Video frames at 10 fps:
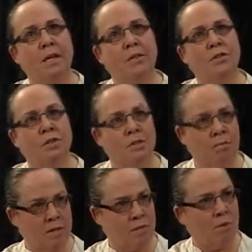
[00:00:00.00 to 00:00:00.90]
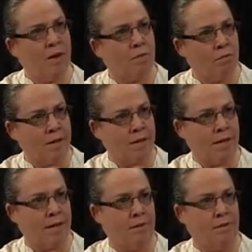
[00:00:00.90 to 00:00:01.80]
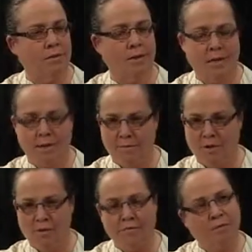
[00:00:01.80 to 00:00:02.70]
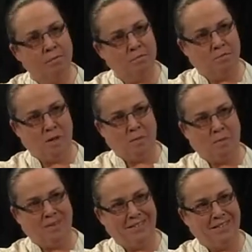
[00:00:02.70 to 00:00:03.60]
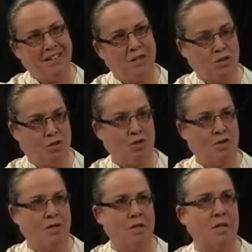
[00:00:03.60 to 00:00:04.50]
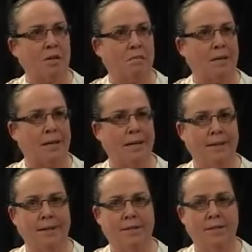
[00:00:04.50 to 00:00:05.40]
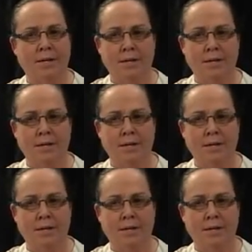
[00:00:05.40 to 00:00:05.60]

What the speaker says: So it's a way to reconnect. Often people in churches can complain that